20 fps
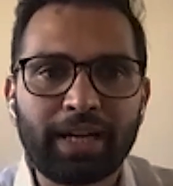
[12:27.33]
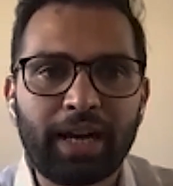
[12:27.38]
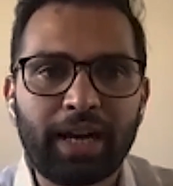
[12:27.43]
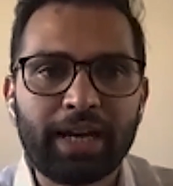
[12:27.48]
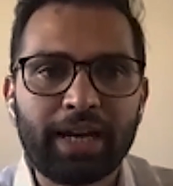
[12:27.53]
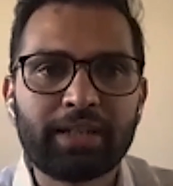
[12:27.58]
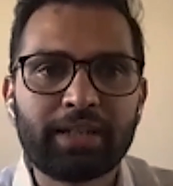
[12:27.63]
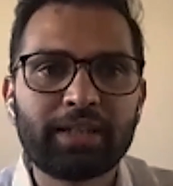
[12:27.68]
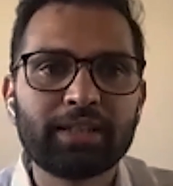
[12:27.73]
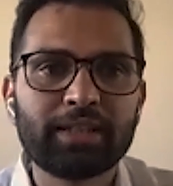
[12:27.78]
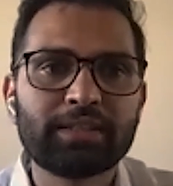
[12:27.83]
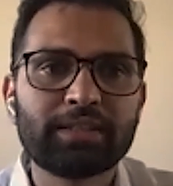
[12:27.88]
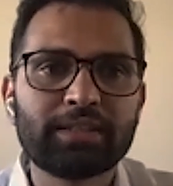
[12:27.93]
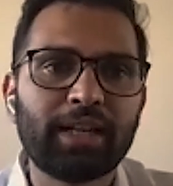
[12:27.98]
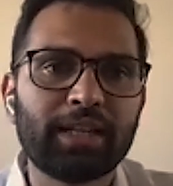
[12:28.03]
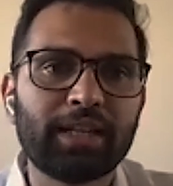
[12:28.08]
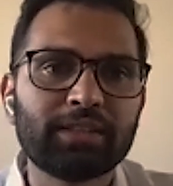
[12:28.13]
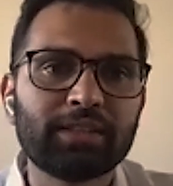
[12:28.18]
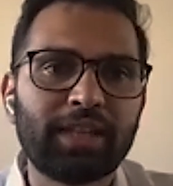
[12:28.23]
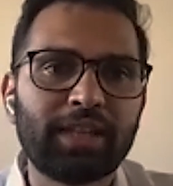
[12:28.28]

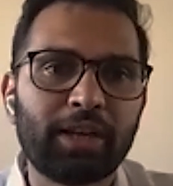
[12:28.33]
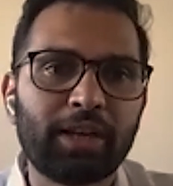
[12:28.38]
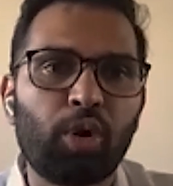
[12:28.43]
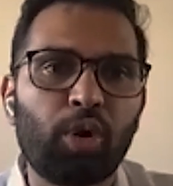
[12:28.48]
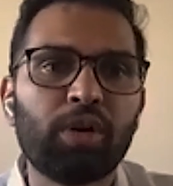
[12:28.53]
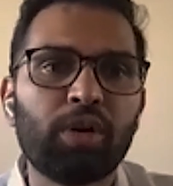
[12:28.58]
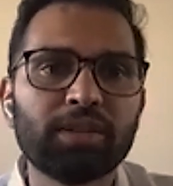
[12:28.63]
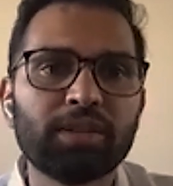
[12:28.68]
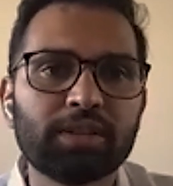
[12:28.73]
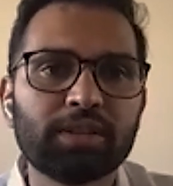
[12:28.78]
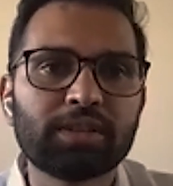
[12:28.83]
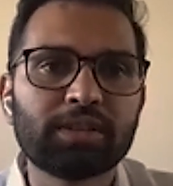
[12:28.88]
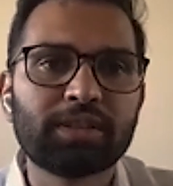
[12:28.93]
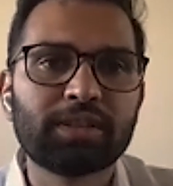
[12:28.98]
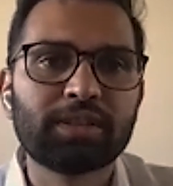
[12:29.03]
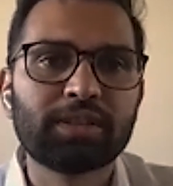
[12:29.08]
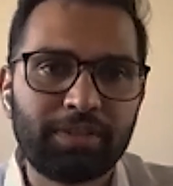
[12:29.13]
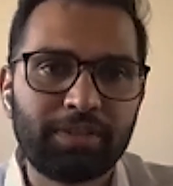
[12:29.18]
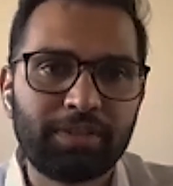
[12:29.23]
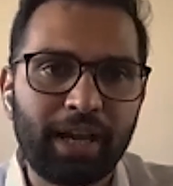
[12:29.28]
psychiatrists and
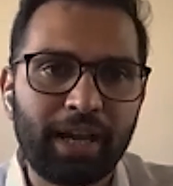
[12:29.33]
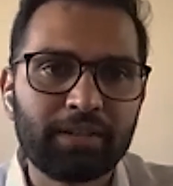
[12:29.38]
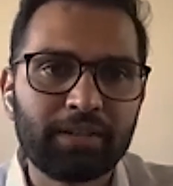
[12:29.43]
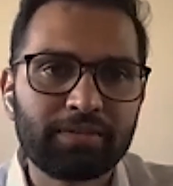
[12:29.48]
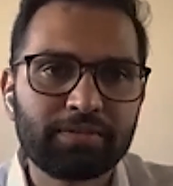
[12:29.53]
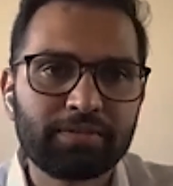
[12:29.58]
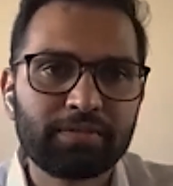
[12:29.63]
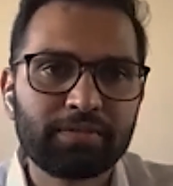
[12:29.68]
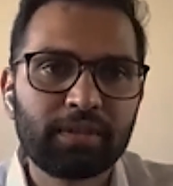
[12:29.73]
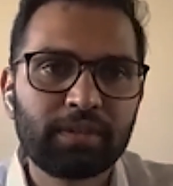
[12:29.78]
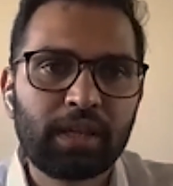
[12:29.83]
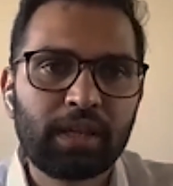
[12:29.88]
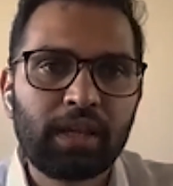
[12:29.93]
psychologists that we have.